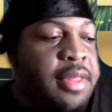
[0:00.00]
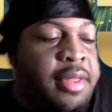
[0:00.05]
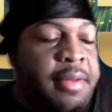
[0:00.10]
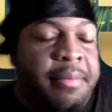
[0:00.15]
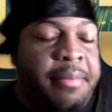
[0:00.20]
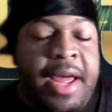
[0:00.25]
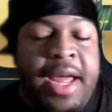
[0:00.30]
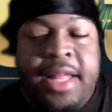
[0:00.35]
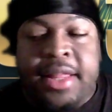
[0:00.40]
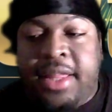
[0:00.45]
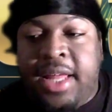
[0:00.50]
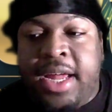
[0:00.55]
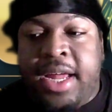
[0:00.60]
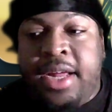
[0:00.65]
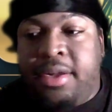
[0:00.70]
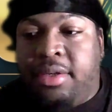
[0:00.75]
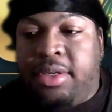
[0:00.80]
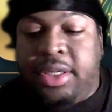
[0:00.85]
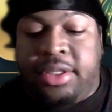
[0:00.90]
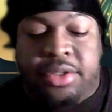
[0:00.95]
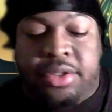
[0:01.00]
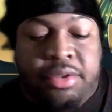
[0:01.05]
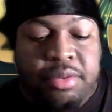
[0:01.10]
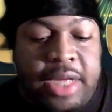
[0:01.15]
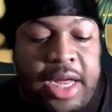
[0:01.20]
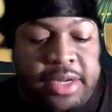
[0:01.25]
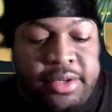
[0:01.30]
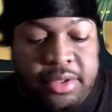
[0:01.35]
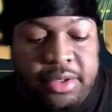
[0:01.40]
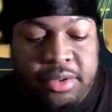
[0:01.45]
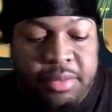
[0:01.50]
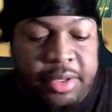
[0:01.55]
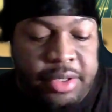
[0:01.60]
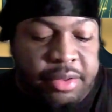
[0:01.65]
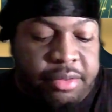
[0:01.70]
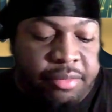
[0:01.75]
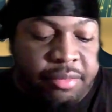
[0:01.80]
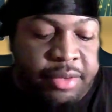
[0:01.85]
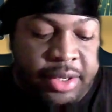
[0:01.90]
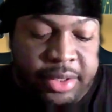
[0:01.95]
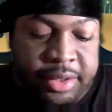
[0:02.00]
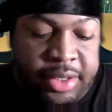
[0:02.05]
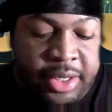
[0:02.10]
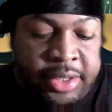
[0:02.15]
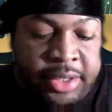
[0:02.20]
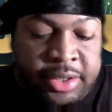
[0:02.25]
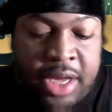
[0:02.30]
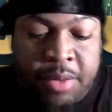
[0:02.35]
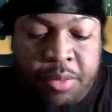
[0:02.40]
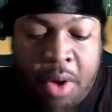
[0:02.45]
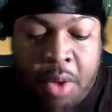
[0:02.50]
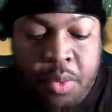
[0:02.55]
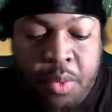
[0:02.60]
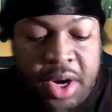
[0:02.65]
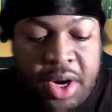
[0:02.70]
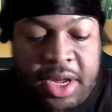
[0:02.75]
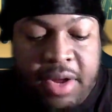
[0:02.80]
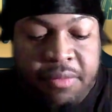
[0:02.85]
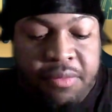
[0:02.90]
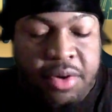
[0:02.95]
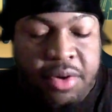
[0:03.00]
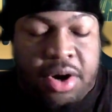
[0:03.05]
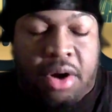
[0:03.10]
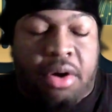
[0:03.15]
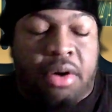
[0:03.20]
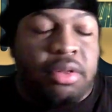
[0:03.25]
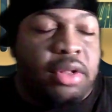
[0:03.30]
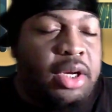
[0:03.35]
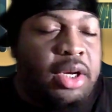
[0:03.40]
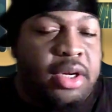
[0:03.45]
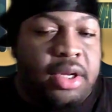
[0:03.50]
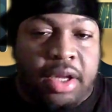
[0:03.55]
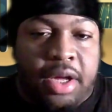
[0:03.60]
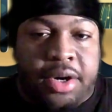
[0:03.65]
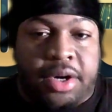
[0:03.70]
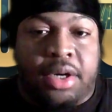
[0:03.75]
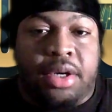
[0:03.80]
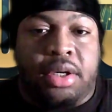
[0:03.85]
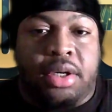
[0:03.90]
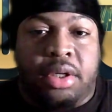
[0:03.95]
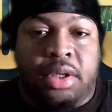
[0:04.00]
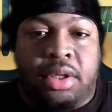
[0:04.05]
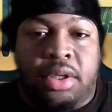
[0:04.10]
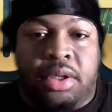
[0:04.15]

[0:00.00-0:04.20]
The main thing in 2023 is I, I want to get rid of all the clutter,